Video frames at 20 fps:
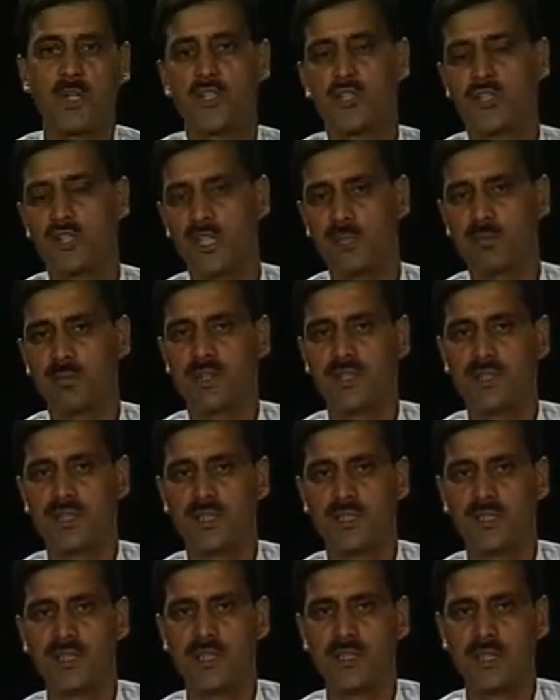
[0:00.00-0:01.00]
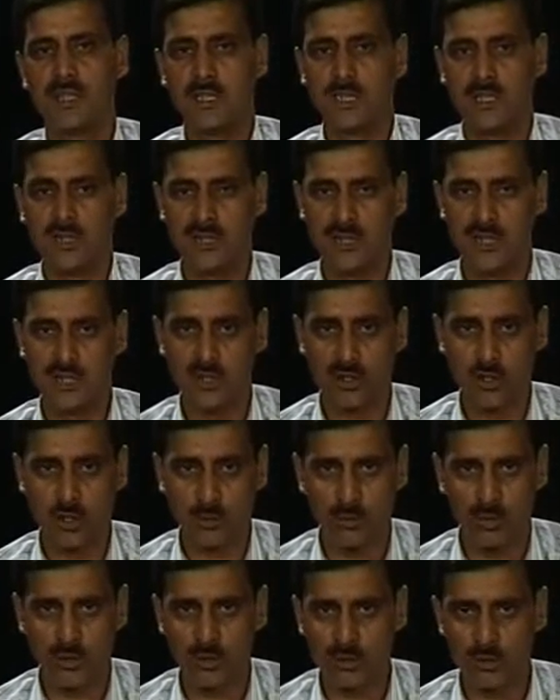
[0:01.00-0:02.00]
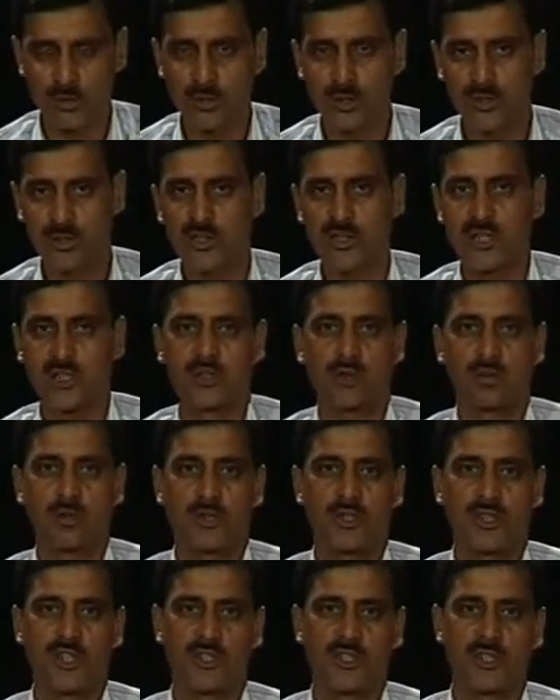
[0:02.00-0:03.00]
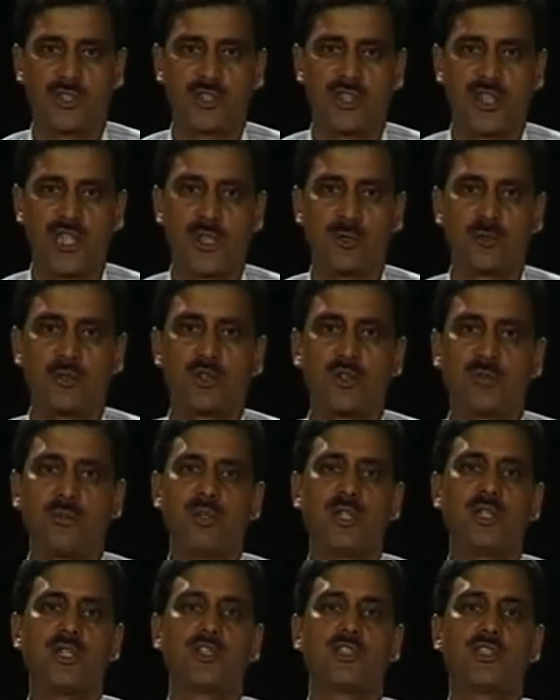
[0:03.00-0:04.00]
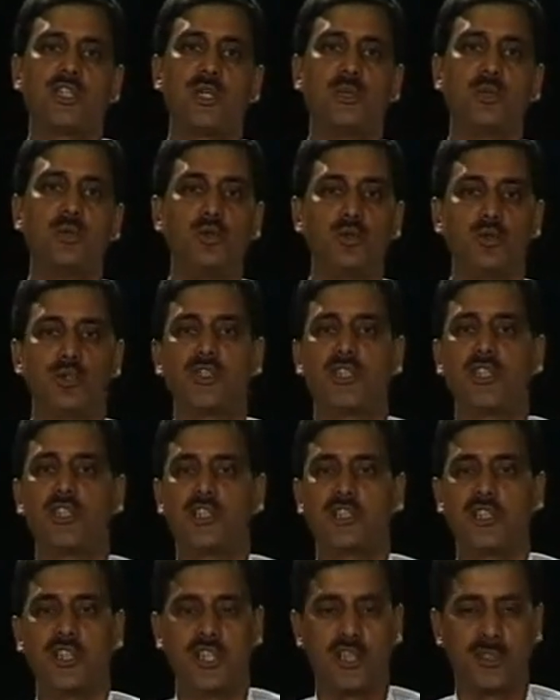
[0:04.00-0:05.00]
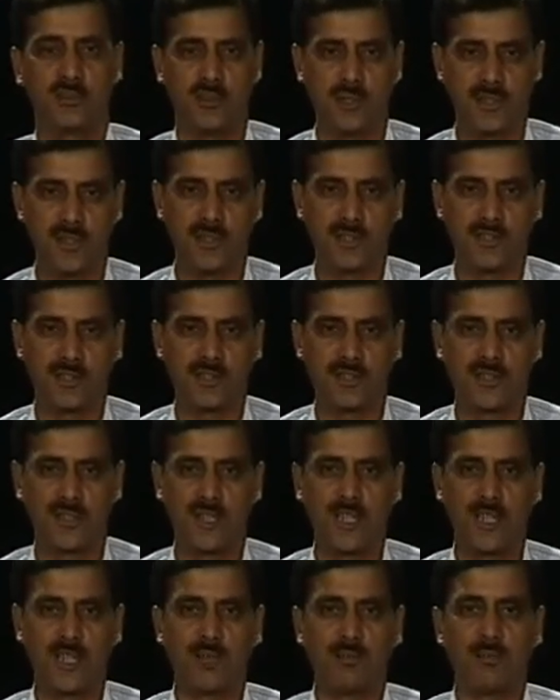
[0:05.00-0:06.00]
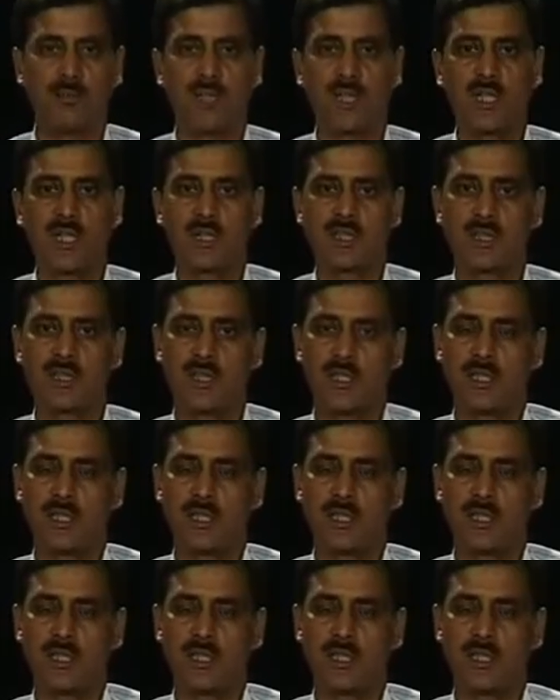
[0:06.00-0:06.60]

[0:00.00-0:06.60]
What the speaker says: short, basically these Robertsonian translocations have tremendous evolutionary significance, because